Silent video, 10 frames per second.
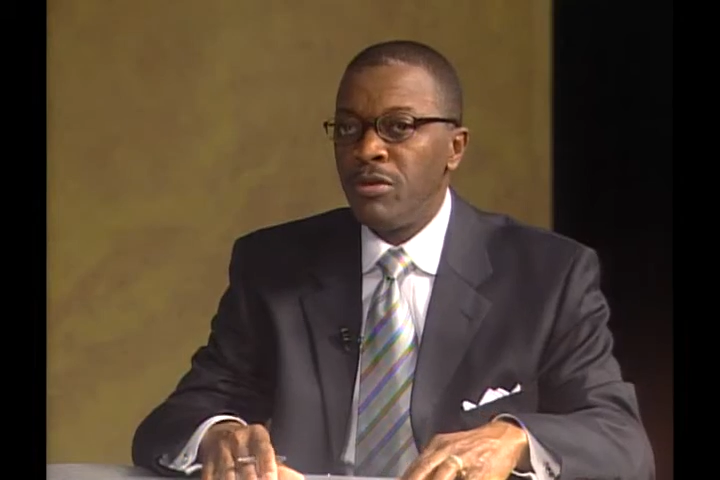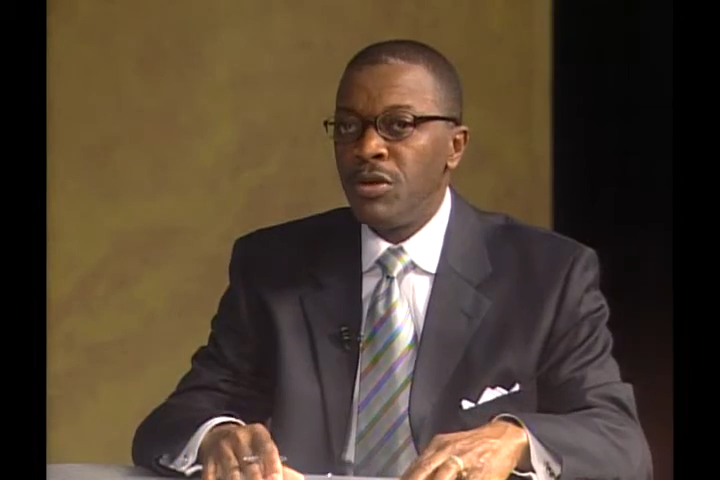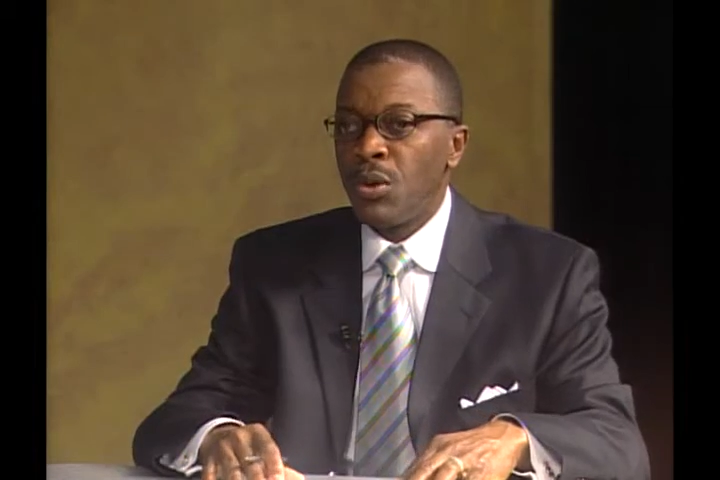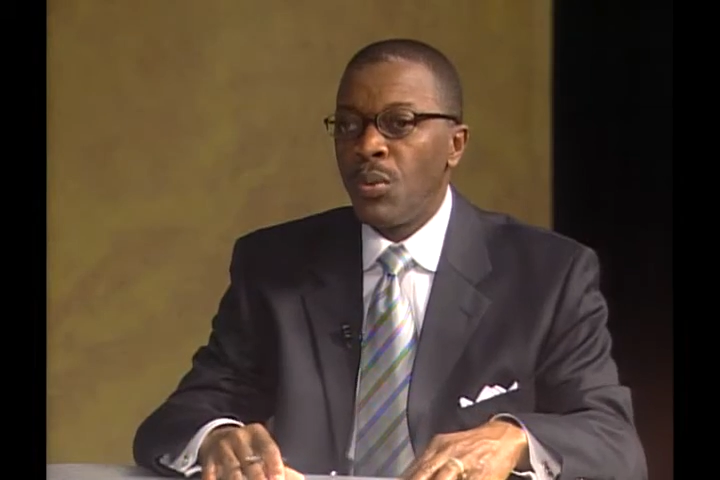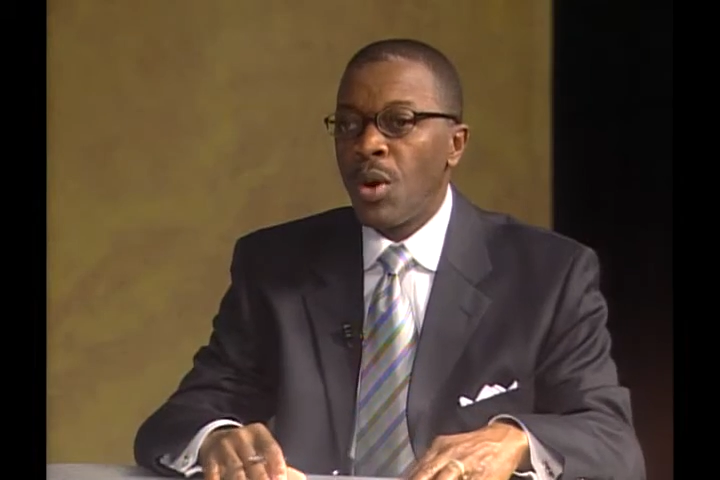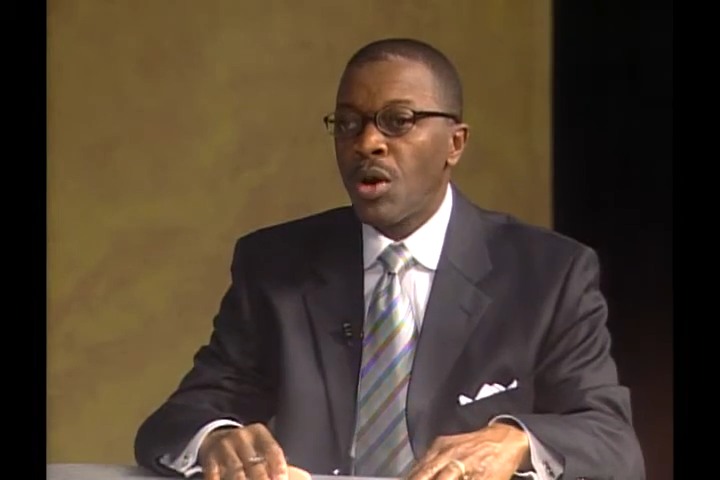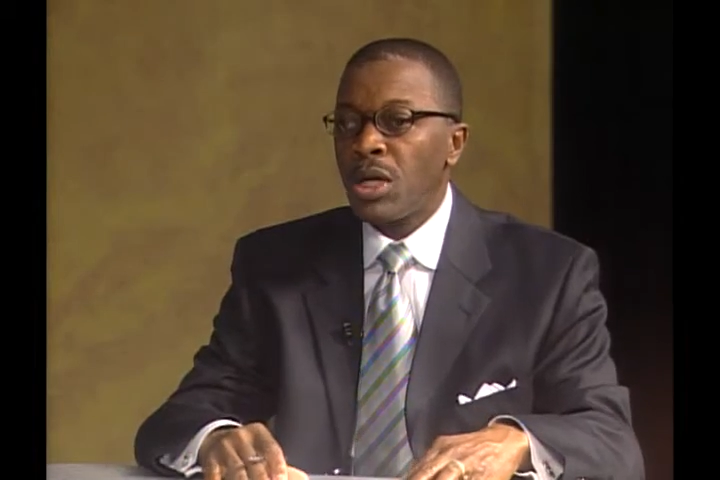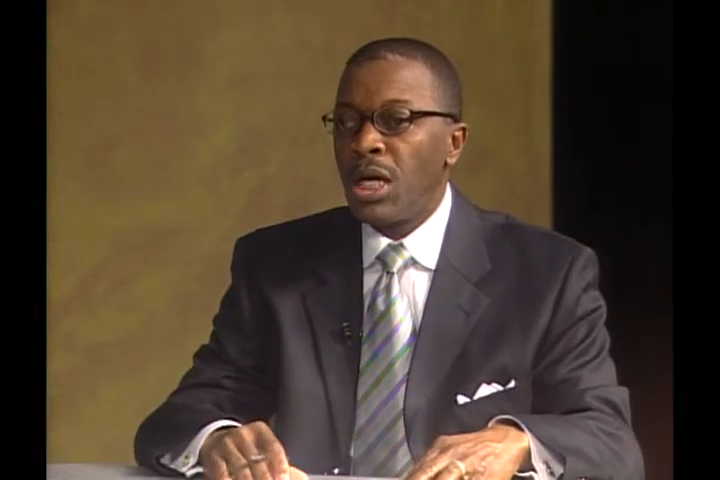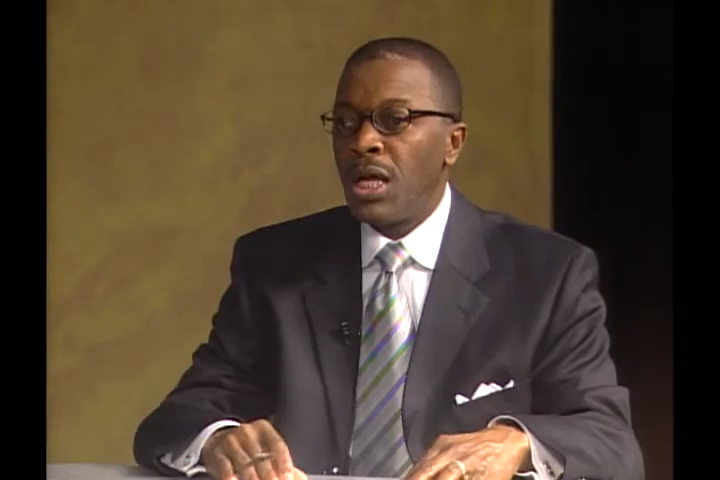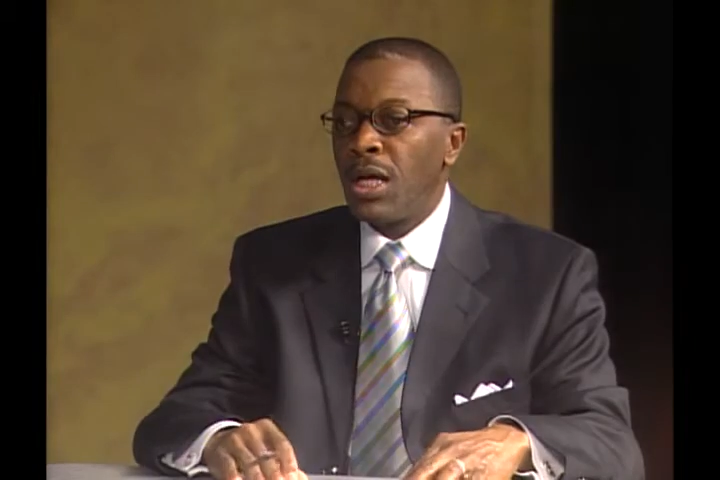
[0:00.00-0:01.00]
of your
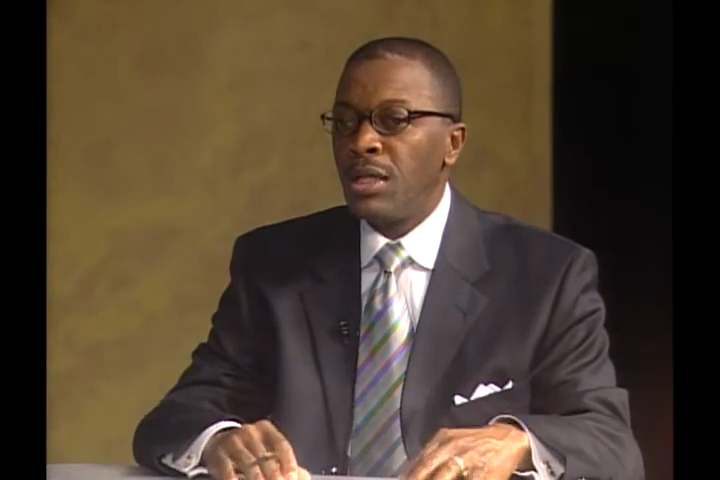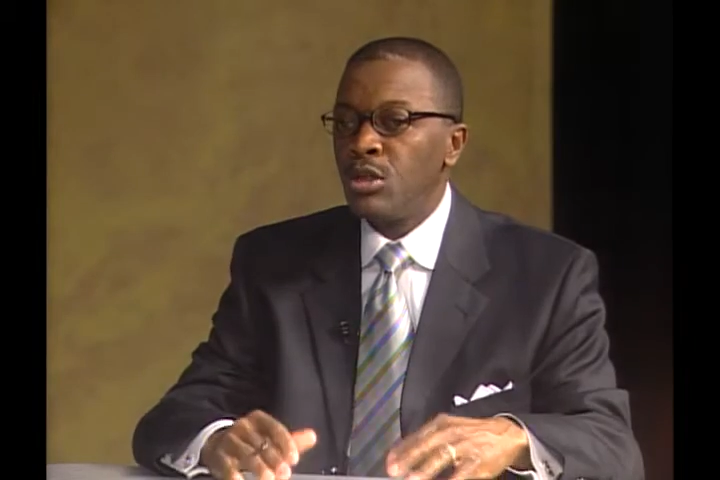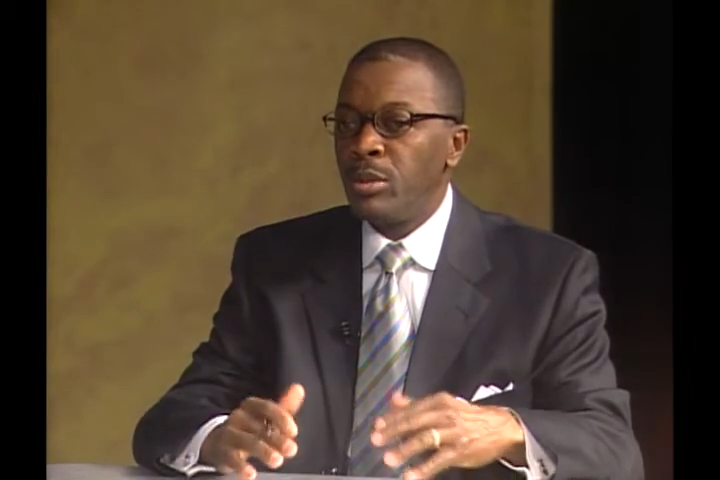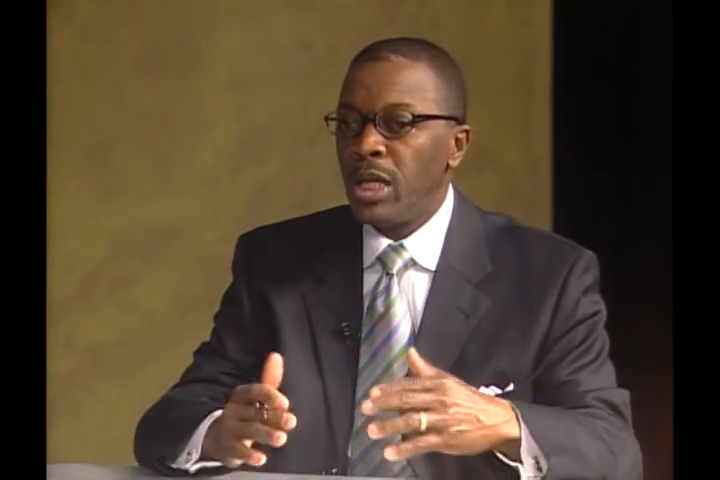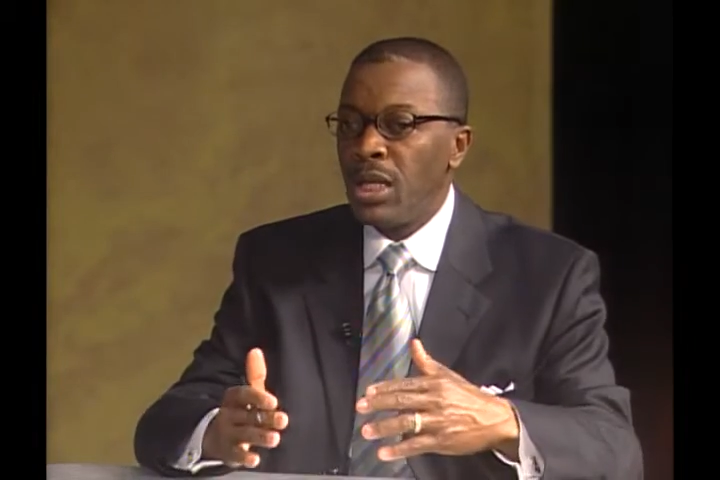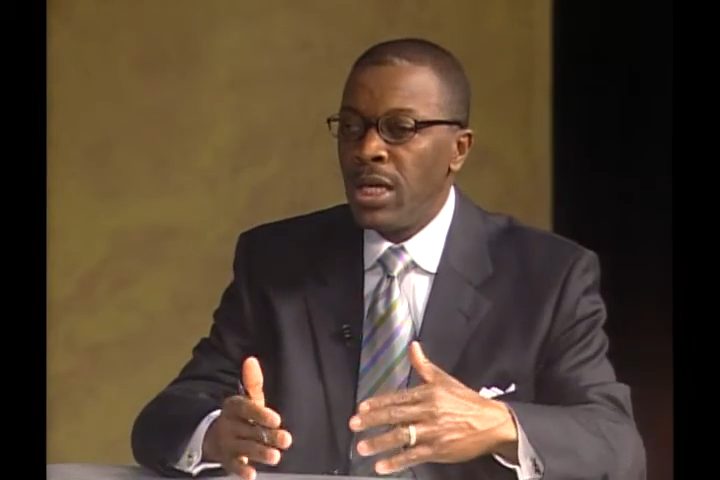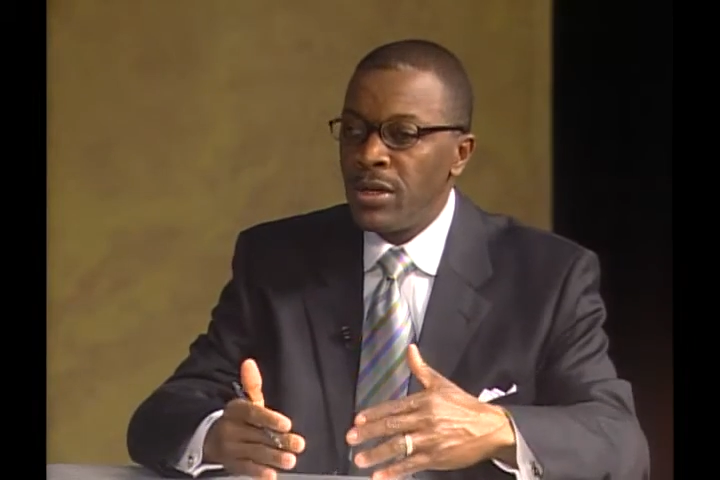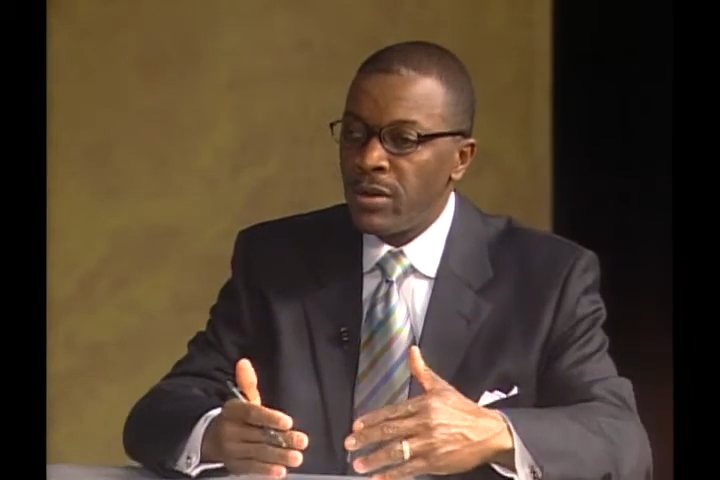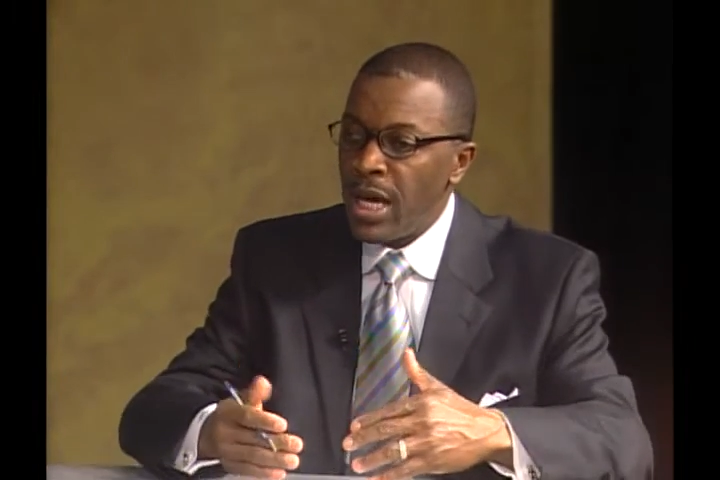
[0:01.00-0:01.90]
work a little bit later